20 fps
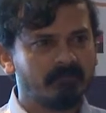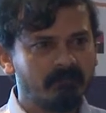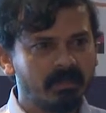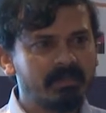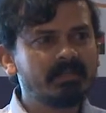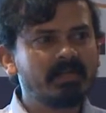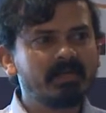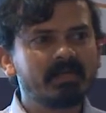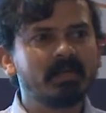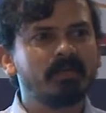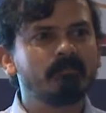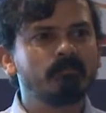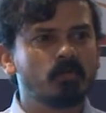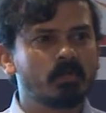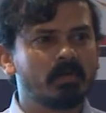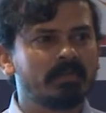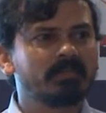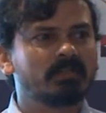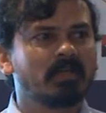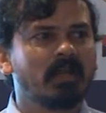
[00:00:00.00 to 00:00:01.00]
When they came to
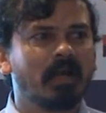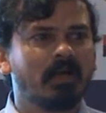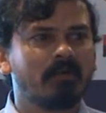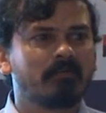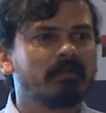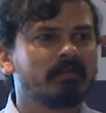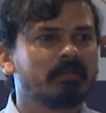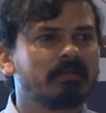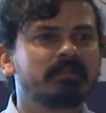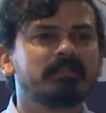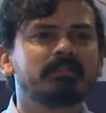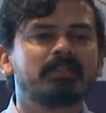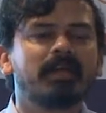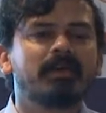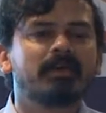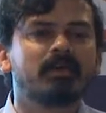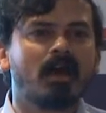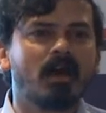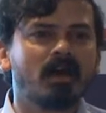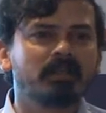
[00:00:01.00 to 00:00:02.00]
us, our,
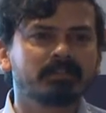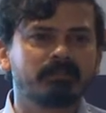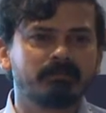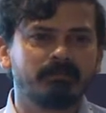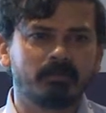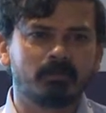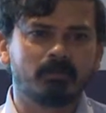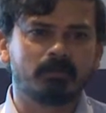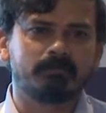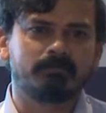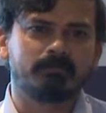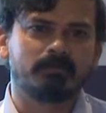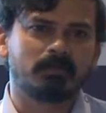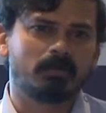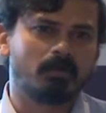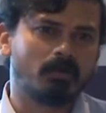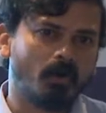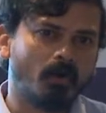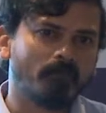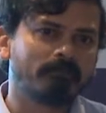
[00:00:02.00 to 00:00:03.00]
their ask for, uh,
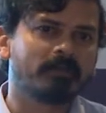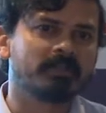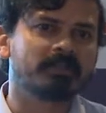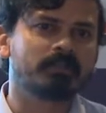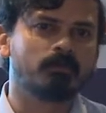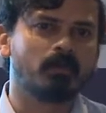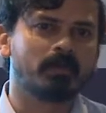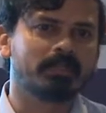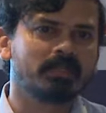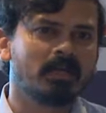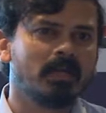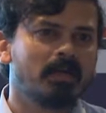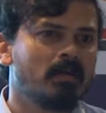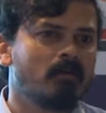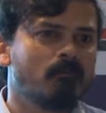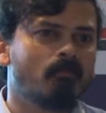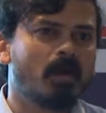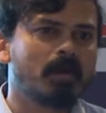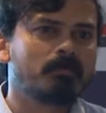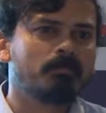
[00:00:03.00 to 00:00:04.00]
of us was,
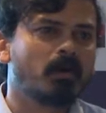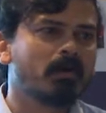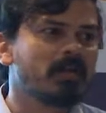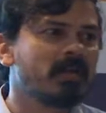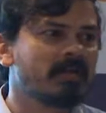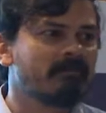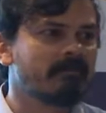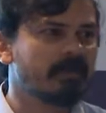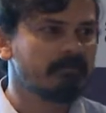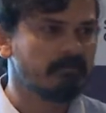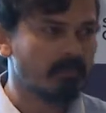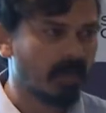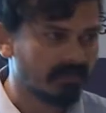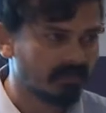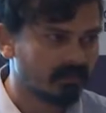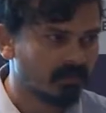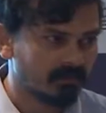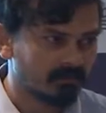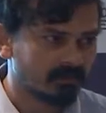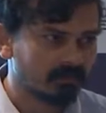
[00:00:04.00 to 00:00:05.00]
one model every
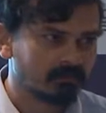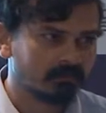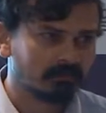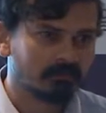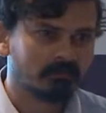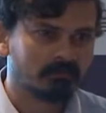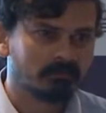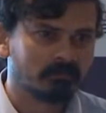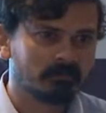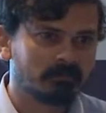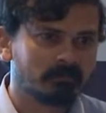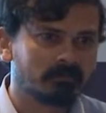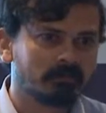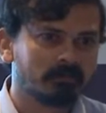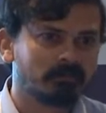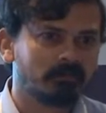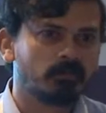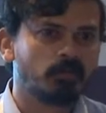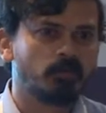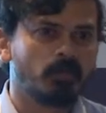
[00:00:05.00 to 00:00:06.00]
month,
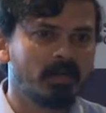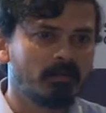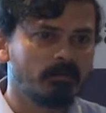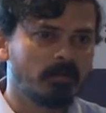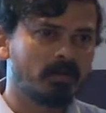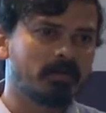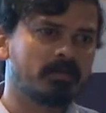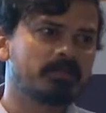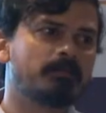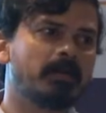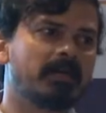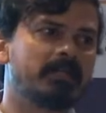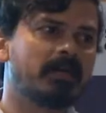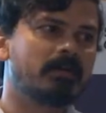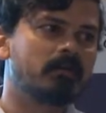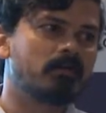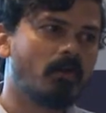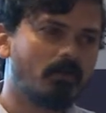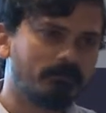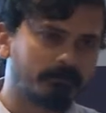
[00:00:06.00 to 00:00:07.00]
twelve models by the
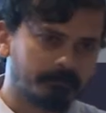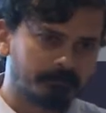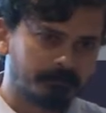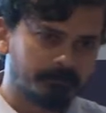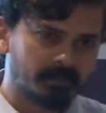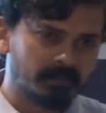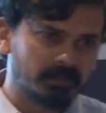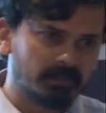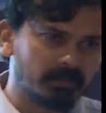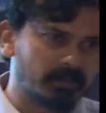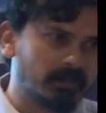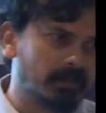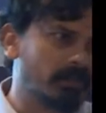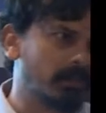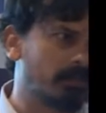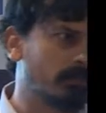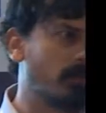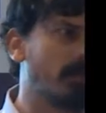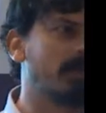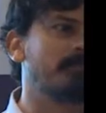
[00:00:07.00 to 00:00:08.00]
end of
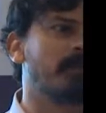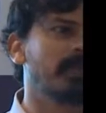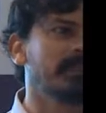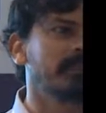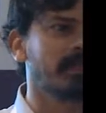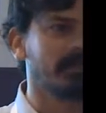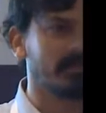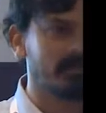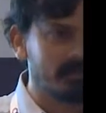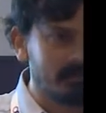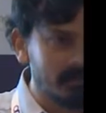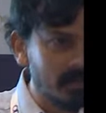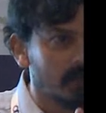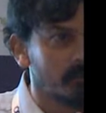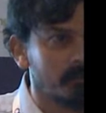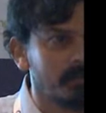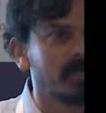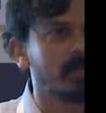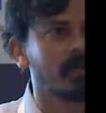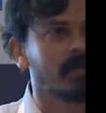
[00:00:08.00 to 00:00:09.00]
uh, twelve months, and they will be